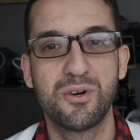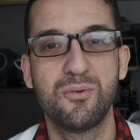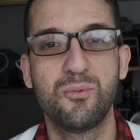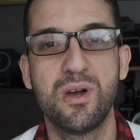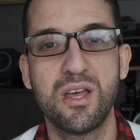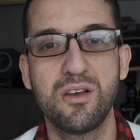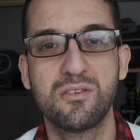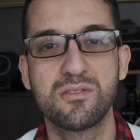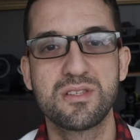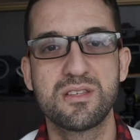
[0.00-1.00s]
a way of
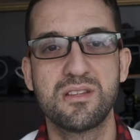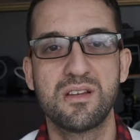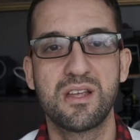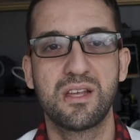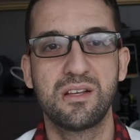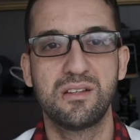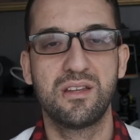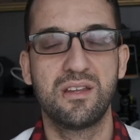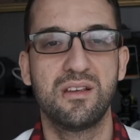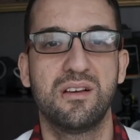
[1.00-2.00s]
considering
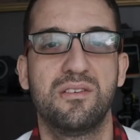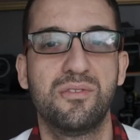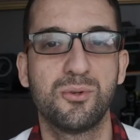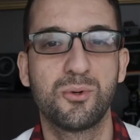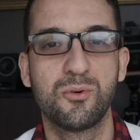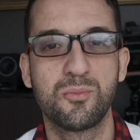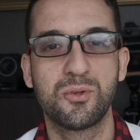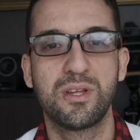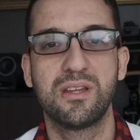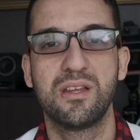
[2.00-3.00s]
the photo
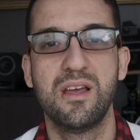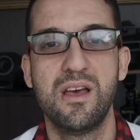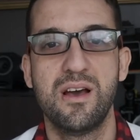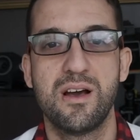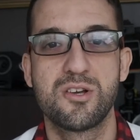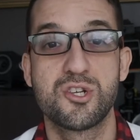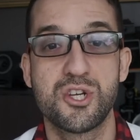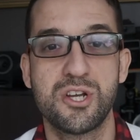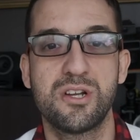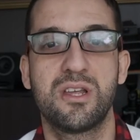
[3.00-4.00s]
community,
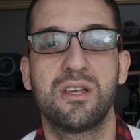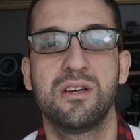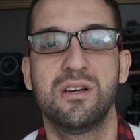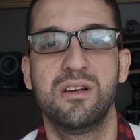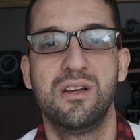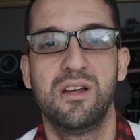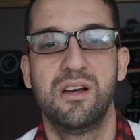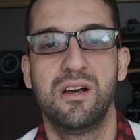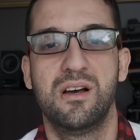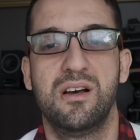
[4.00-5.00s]
sharing
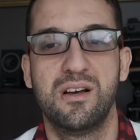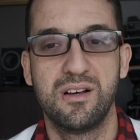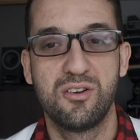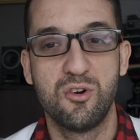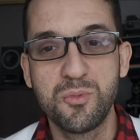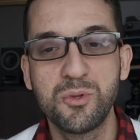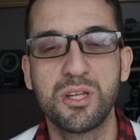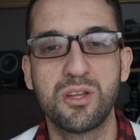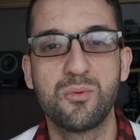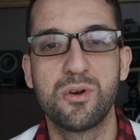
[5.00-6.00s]

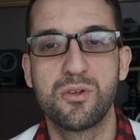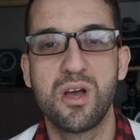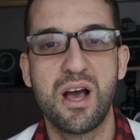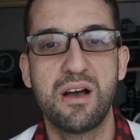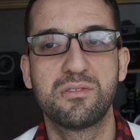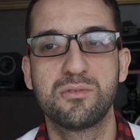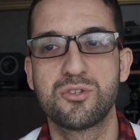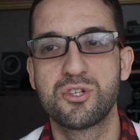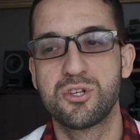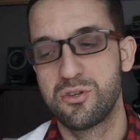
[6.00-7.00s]
community where you have to
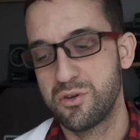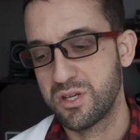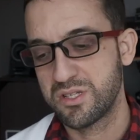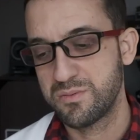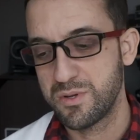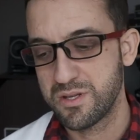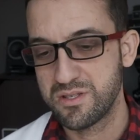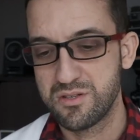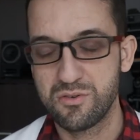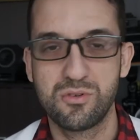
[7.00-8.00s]
share your
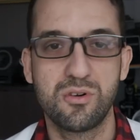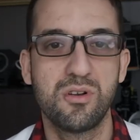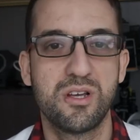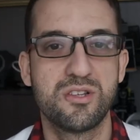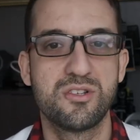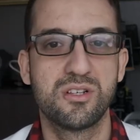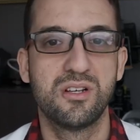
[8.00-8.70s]
experience, your knowledge